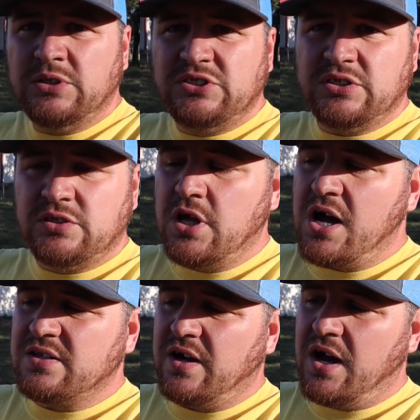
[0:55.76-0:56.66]
was just
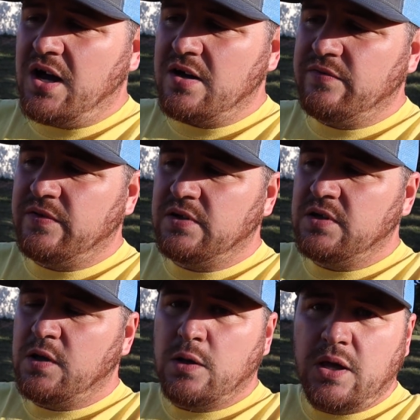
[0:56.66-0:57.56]
knocked off.
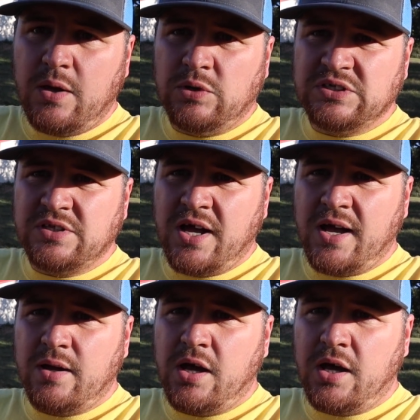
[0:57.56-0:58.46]
It was
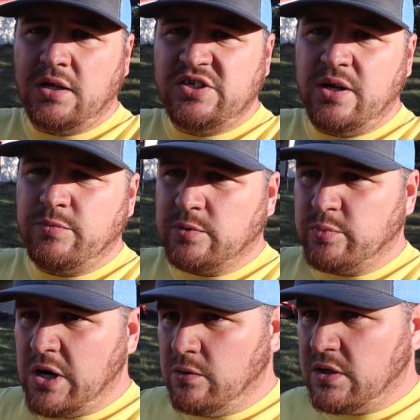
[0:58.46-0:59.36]
not chipped or
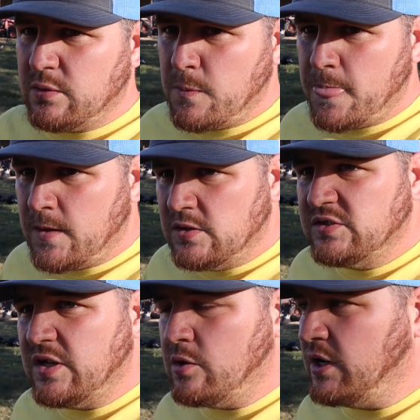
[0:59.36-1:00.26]
broke. So